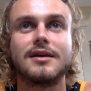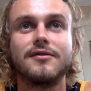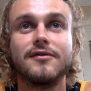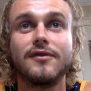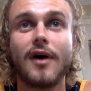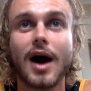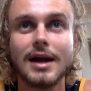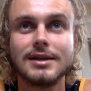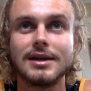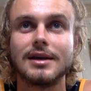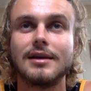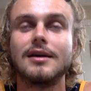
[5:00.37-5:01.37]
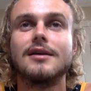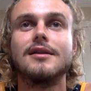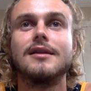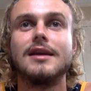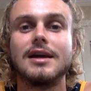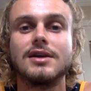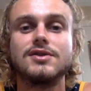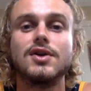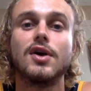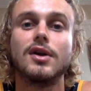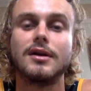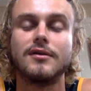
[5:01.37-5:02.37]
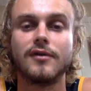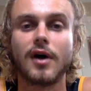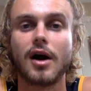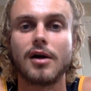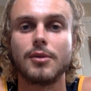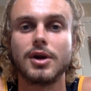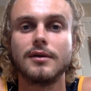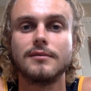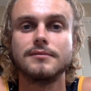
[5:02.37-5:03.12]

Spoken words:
like fighting the external environment.